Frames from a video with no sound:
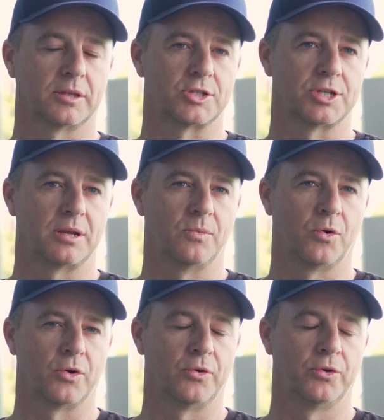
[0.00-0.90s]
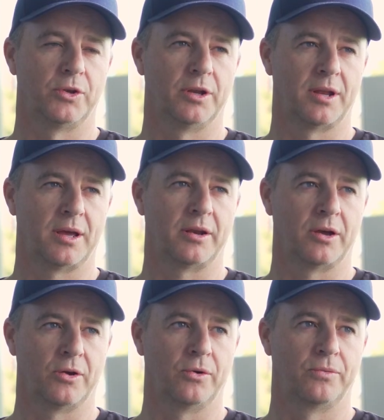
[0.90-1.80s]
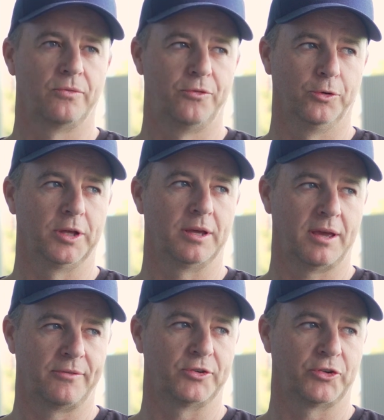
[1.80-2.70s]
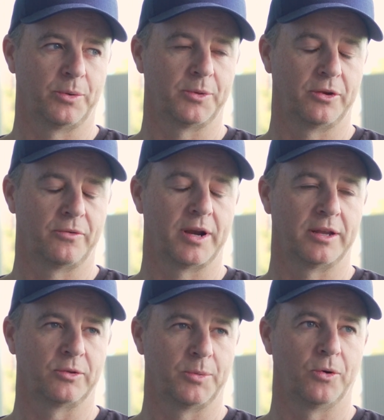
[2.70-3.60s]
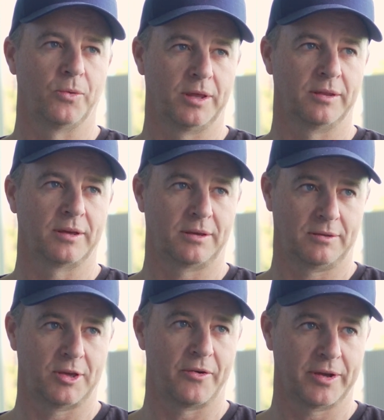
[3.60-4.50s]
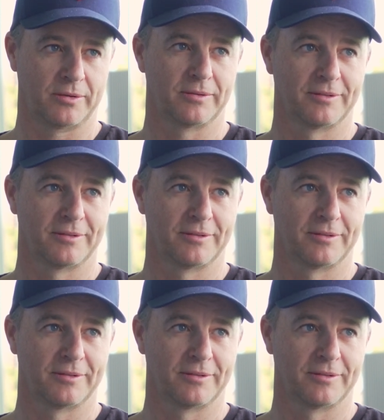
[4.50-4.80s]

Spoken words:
the shed in Wanneroo, do you now know fully every time that you run into bowl where they're going?